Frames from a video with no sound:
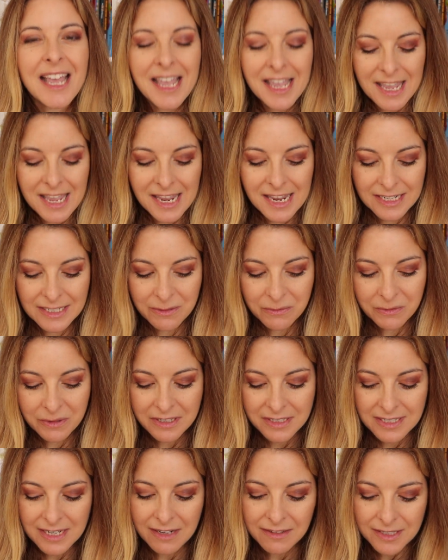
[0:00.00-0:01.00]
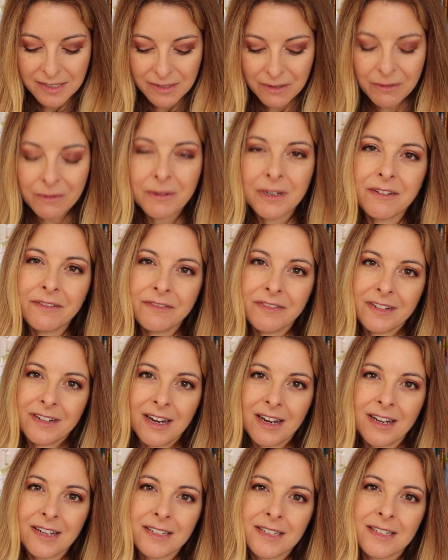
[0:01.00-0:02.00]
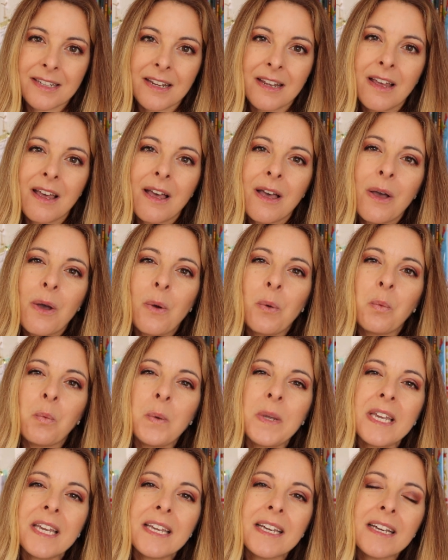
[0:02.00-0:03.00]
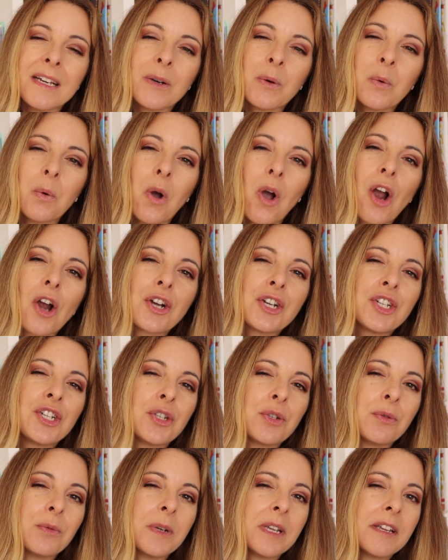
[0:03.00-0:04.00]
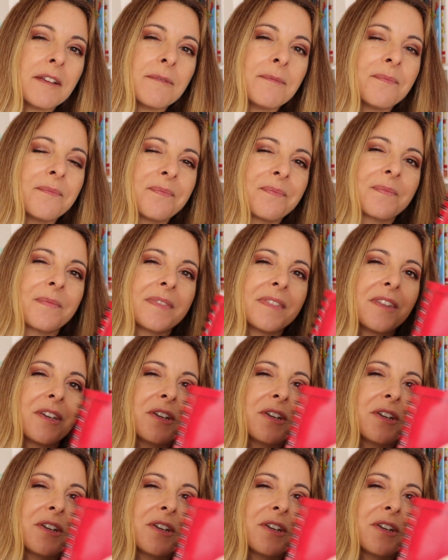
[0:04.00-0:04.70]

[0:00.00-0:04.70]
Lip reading: and it worked out so well for us. We are doing the